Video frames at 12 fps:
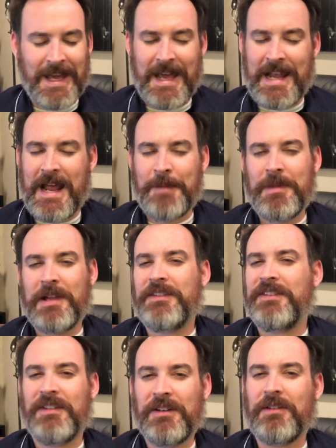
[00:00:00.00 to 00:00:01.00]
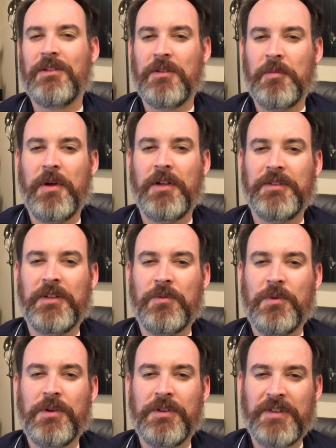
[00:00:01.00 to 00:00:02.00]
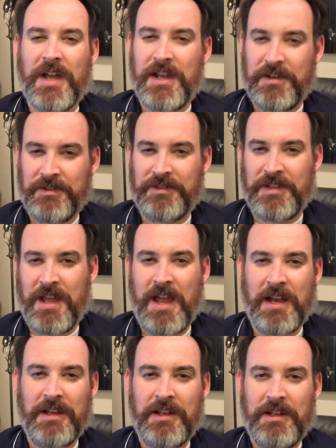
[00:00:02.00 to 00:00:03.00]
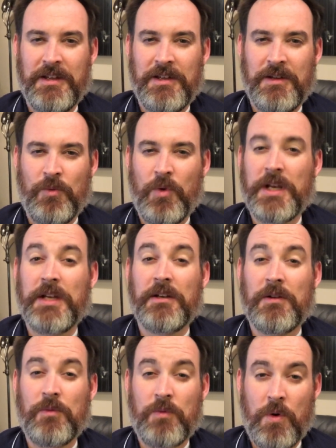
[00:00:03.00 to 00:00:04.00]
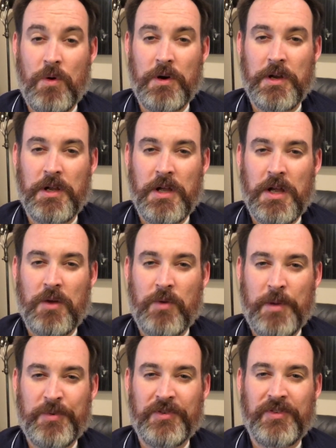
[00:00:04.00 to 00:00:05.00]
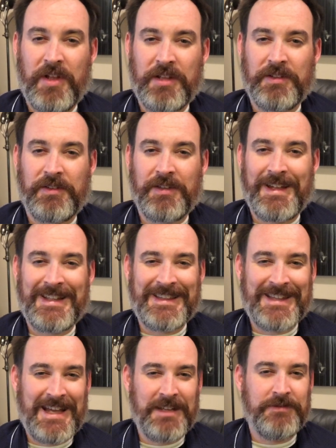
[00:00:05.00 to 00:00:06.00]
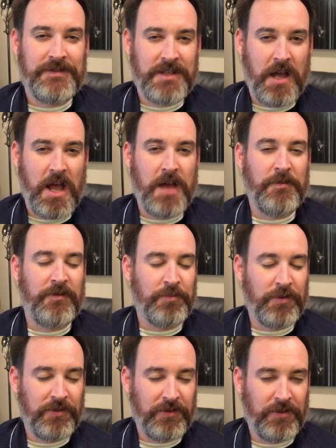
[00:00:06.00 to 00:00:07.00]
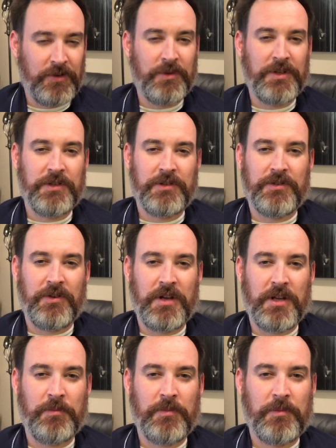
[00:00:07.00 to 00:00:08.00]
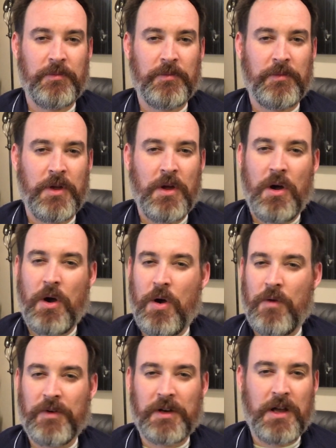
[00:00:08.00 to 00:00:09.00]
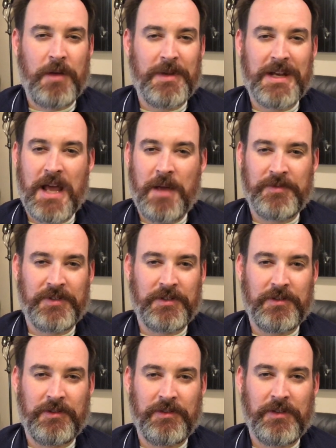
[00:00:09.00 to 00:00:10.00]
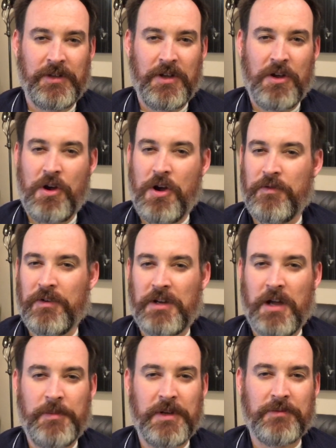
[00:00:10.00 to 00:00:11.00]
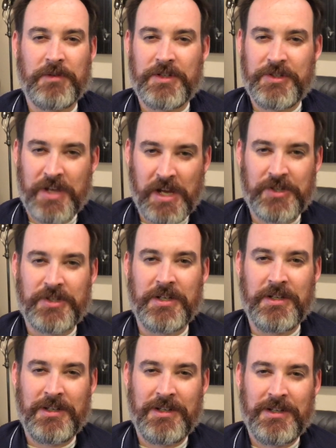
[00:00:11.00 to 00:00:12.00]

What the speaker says: And I'm not cynical about the awards. I understand. Winning an award represents a lifetime of pursuing your dream, overcoming obstacles, overcoming rejection